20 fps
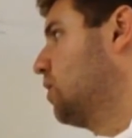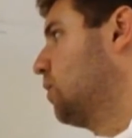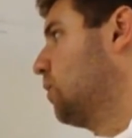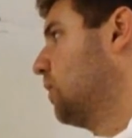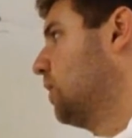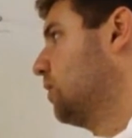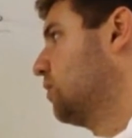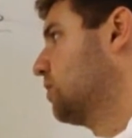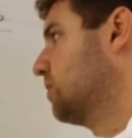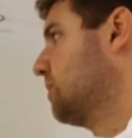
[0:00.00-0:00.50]

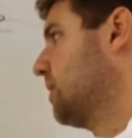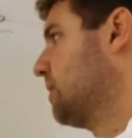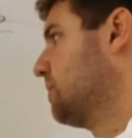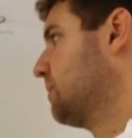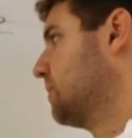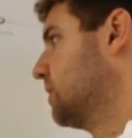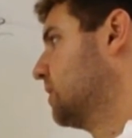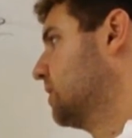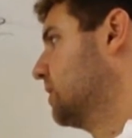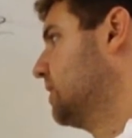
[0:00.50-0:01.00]
Well,
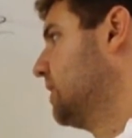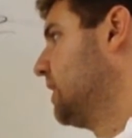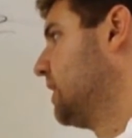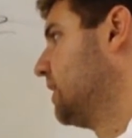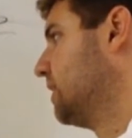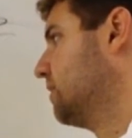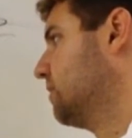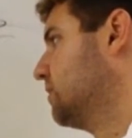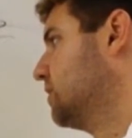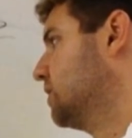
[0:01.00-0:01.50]
remember,
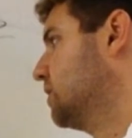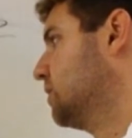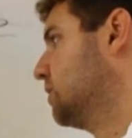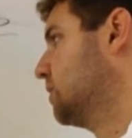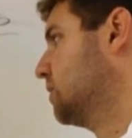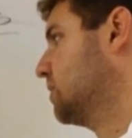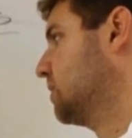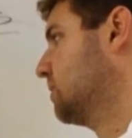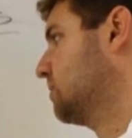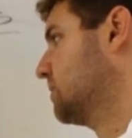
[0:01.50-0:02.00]

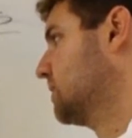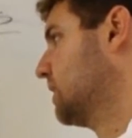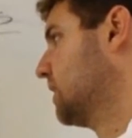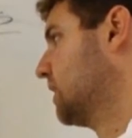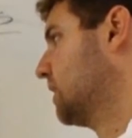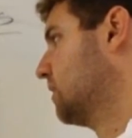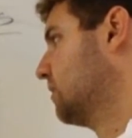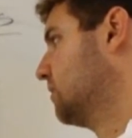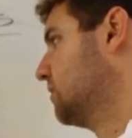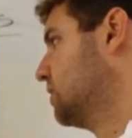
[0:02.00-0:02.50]
-2 times
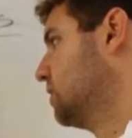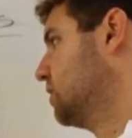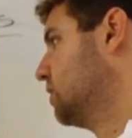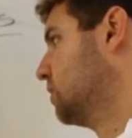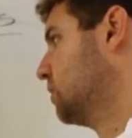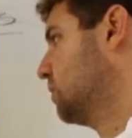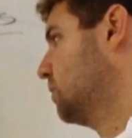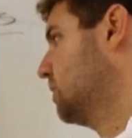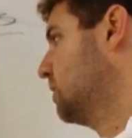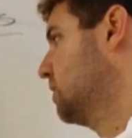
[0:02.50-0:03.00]

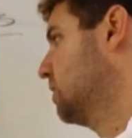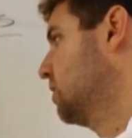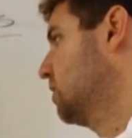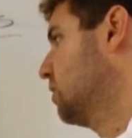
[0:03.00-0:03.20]
-2,